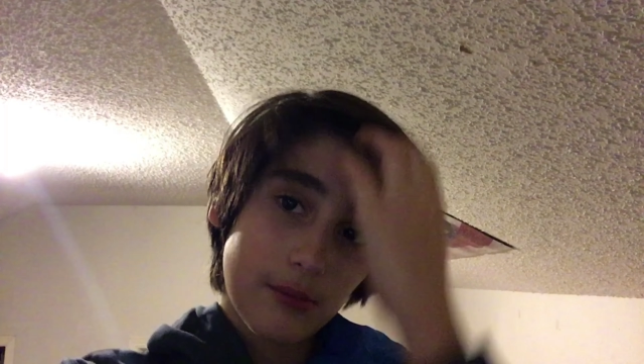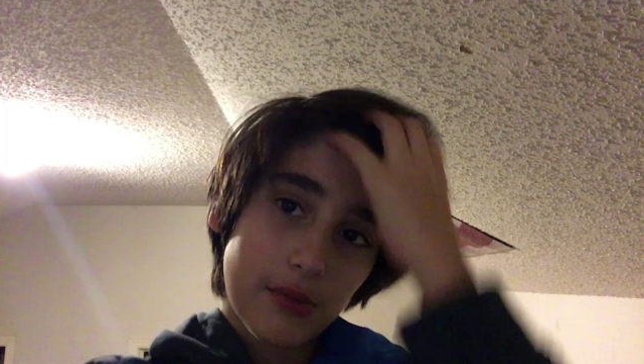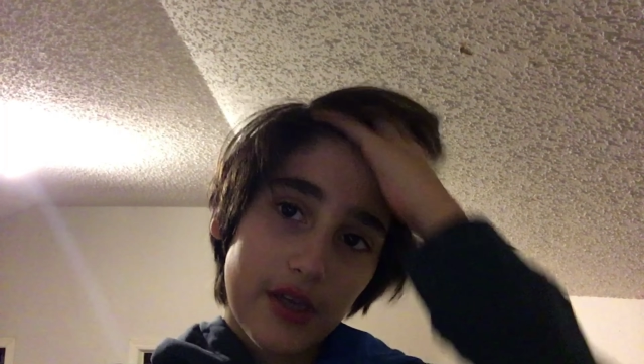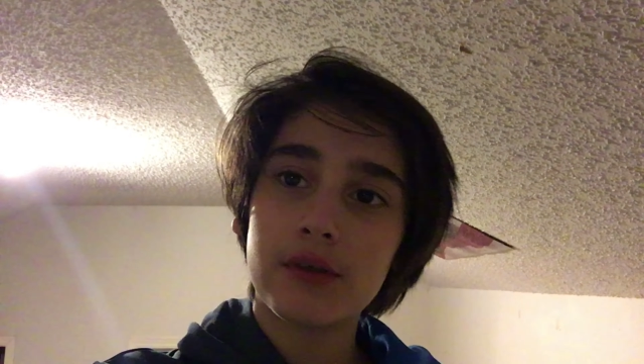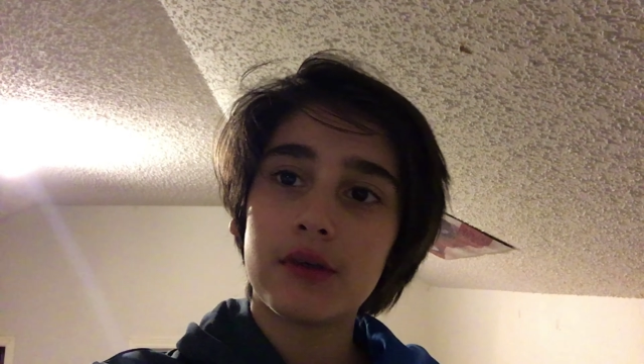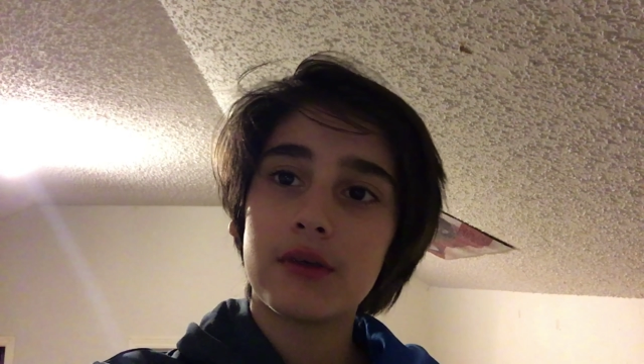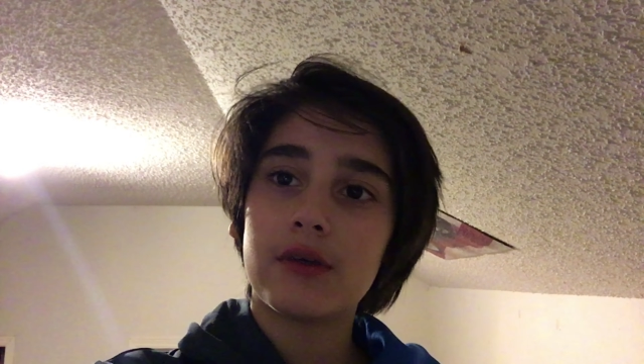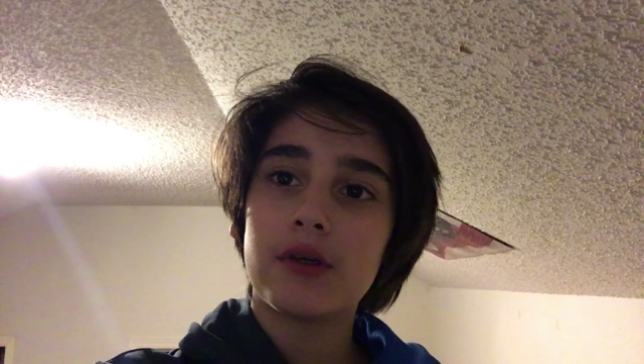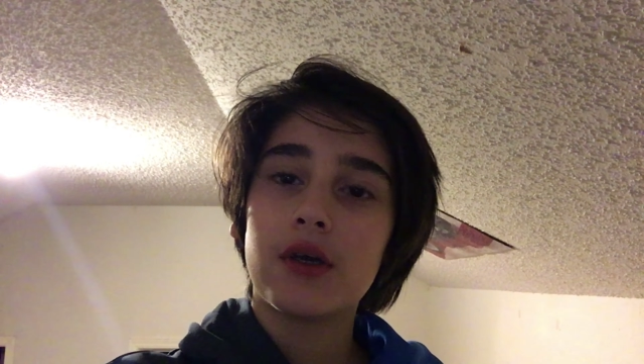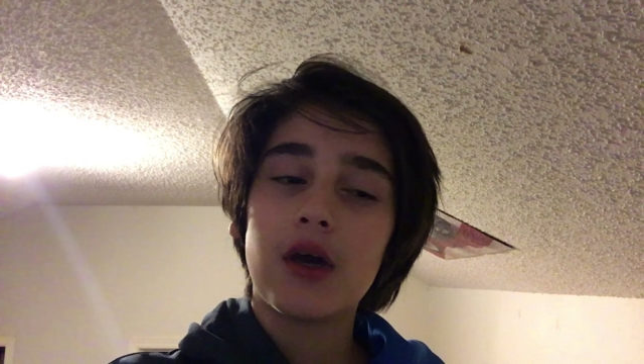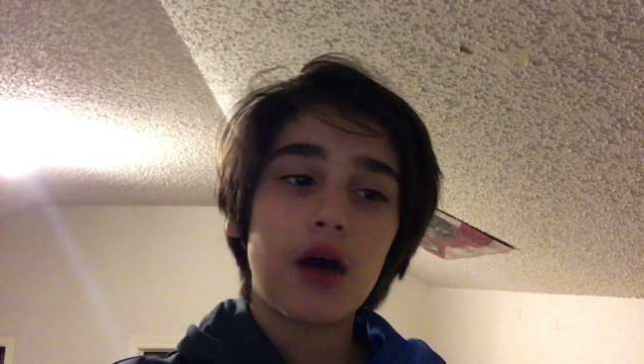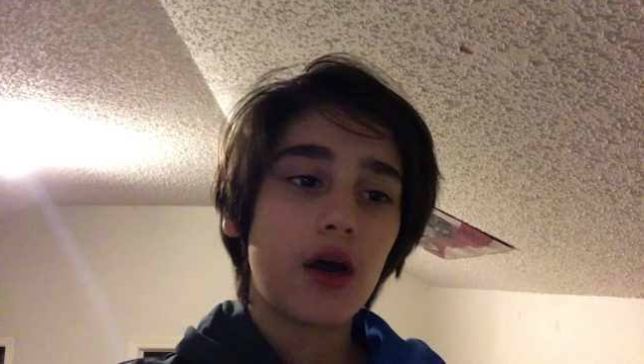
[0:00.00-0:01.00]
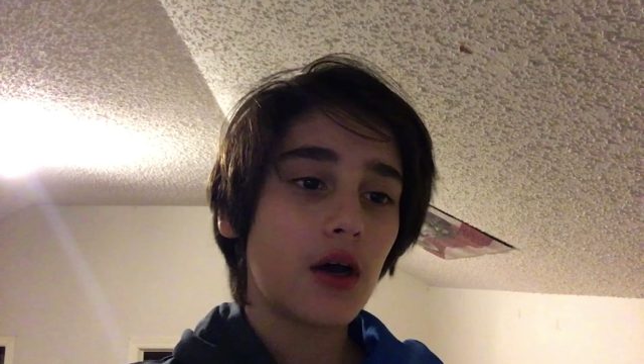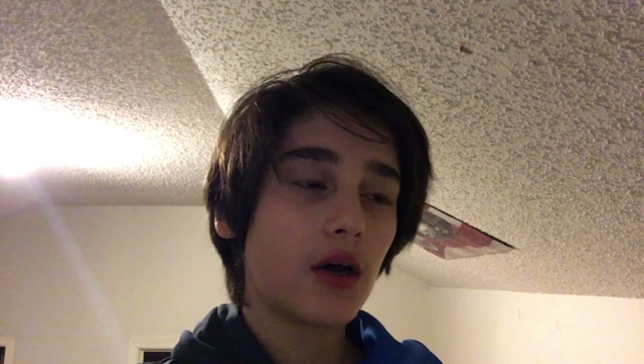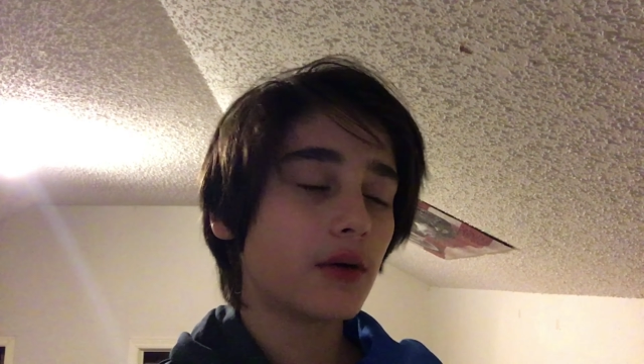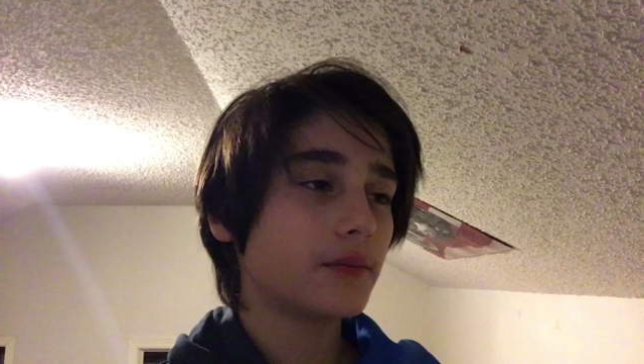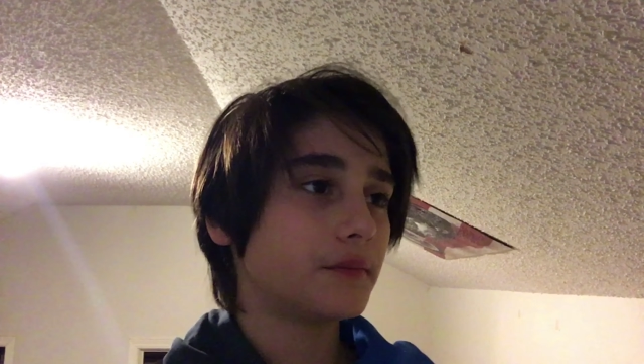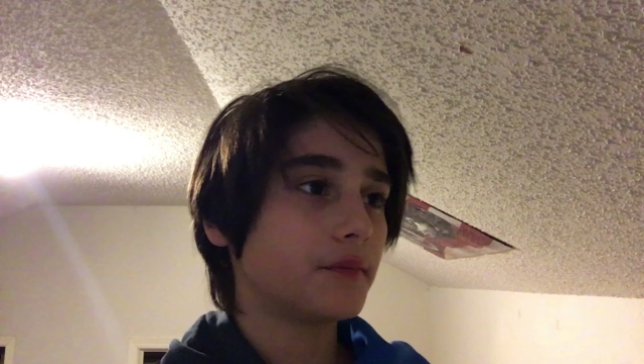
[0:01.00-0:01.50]
But
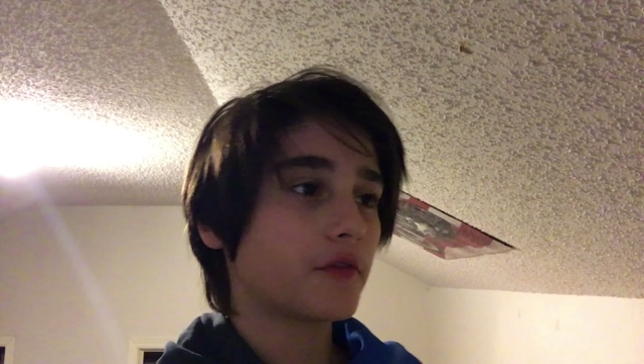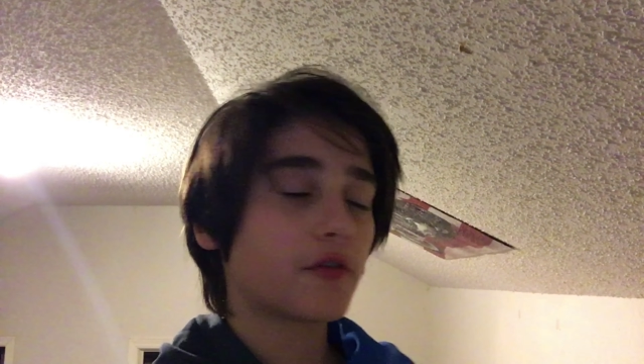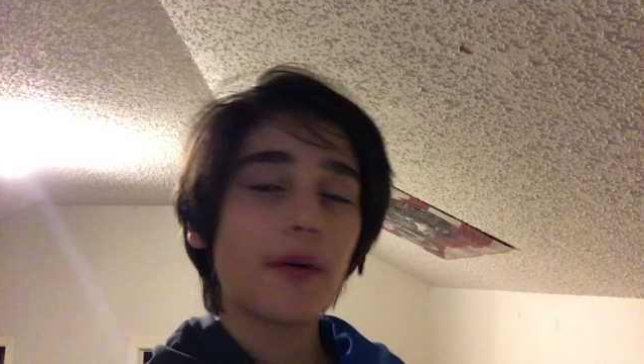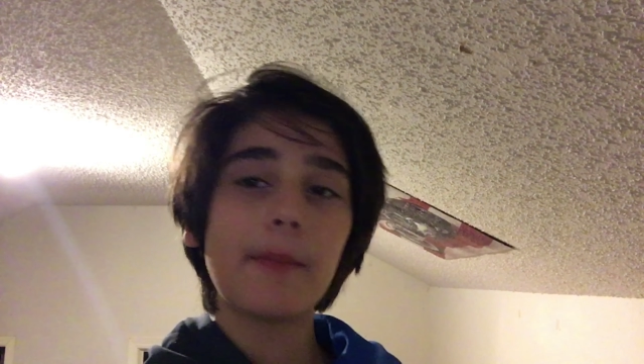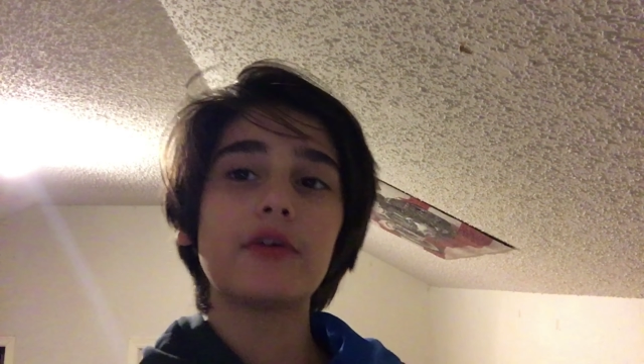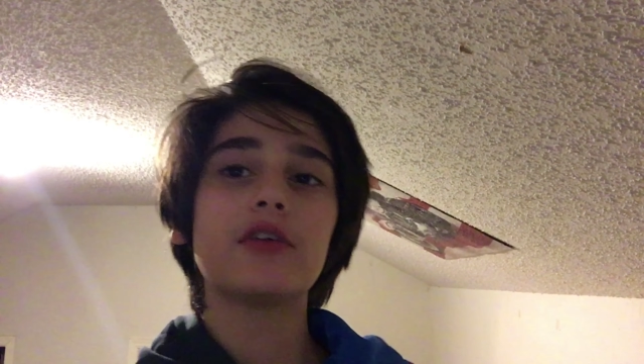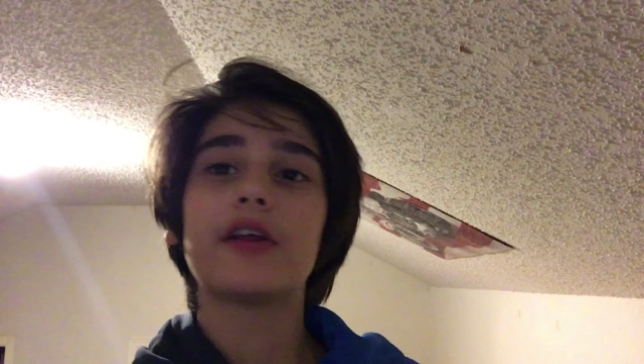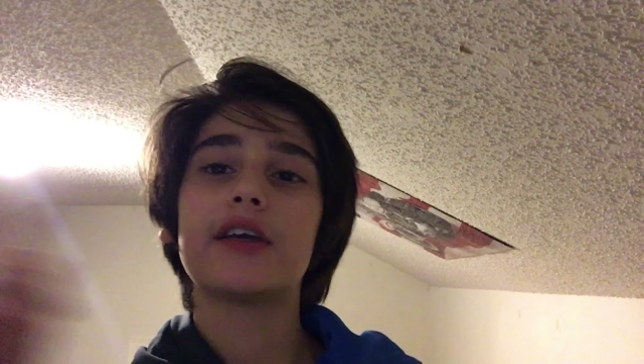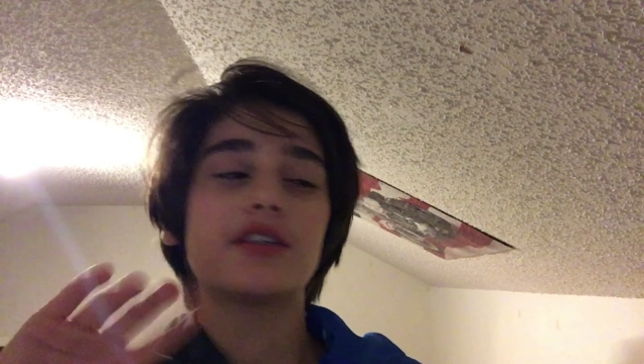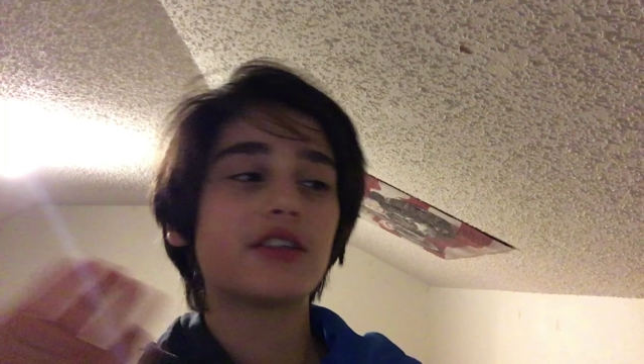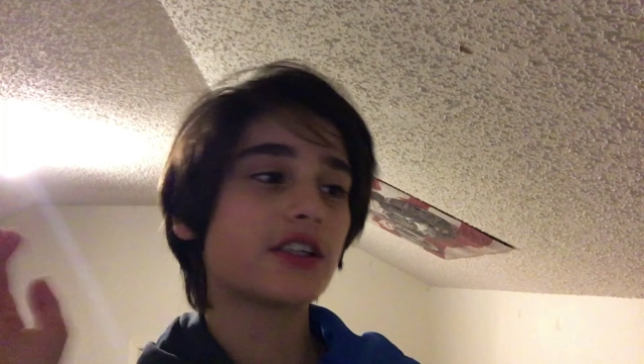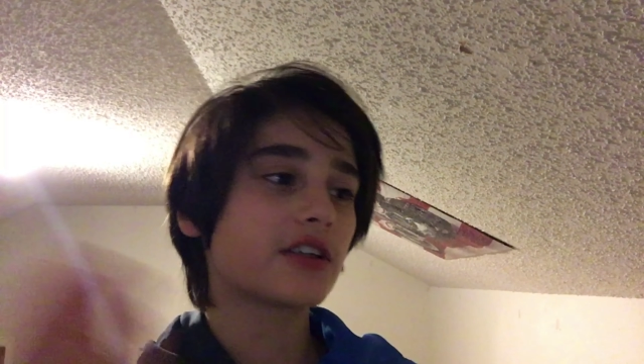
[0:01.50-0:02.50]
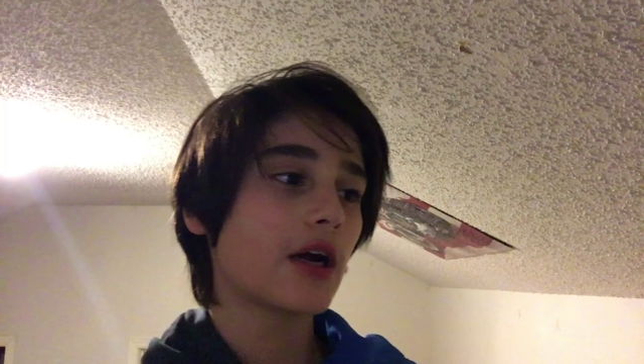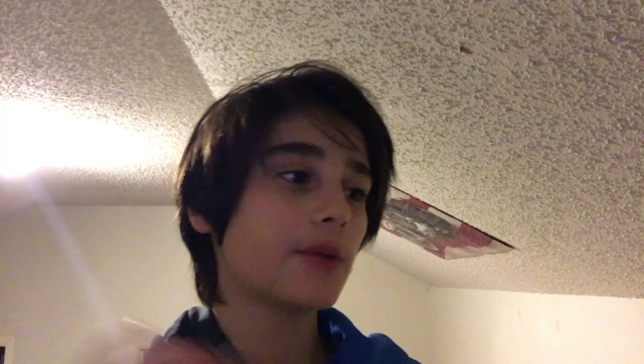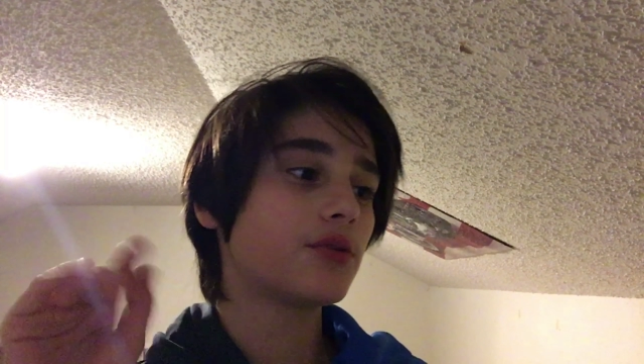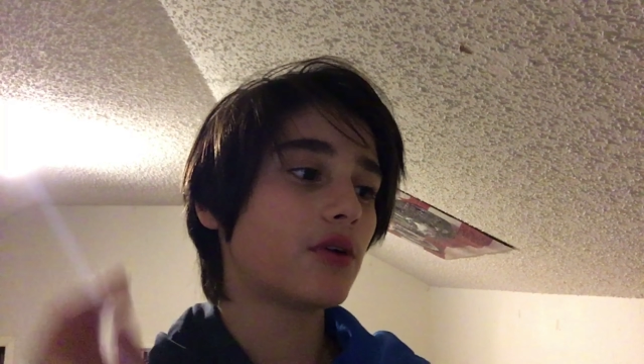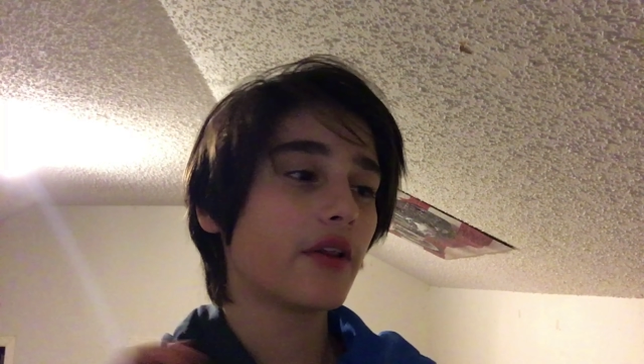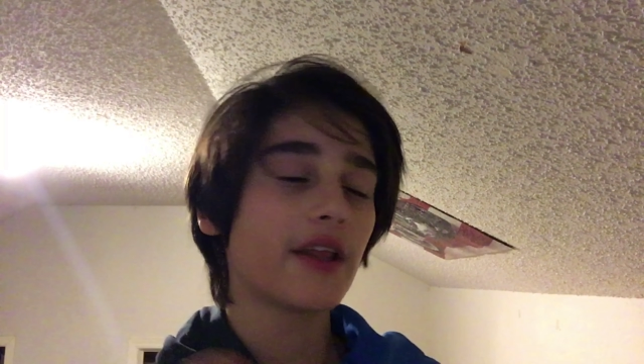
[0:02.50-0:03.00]
um, remember like and
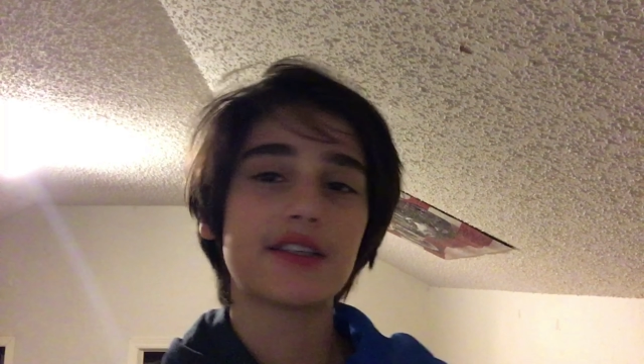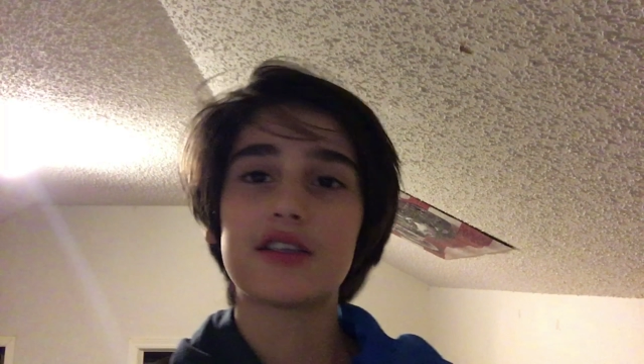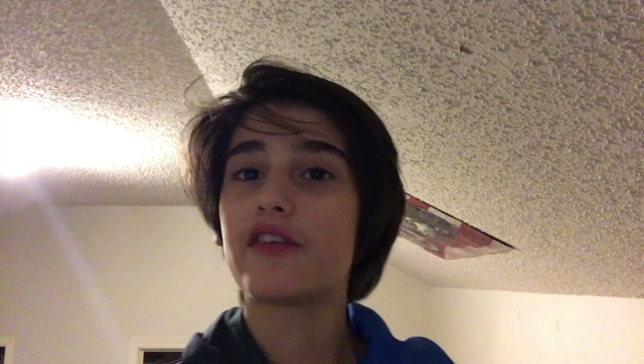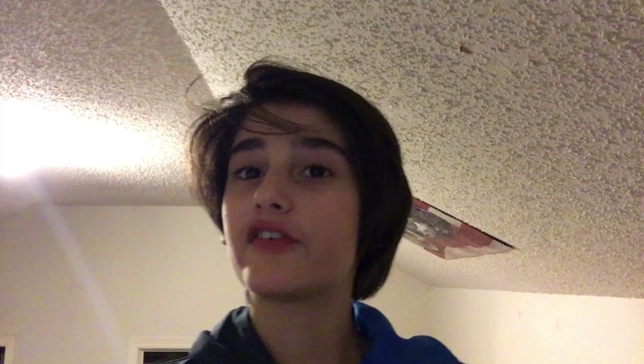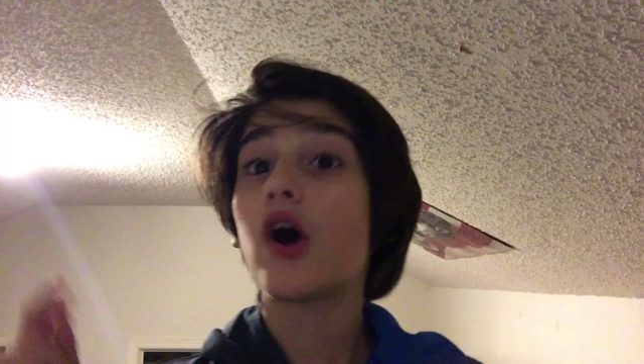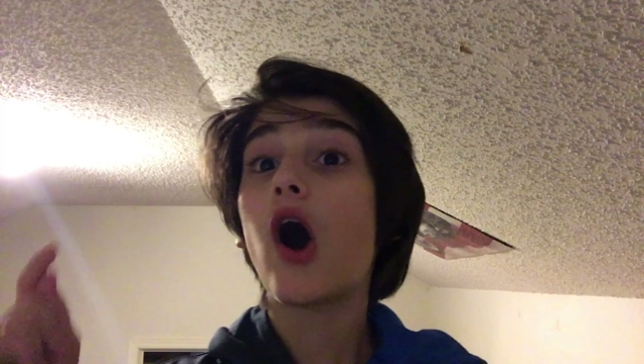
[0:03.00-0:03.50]
subscribe, do all that stuff.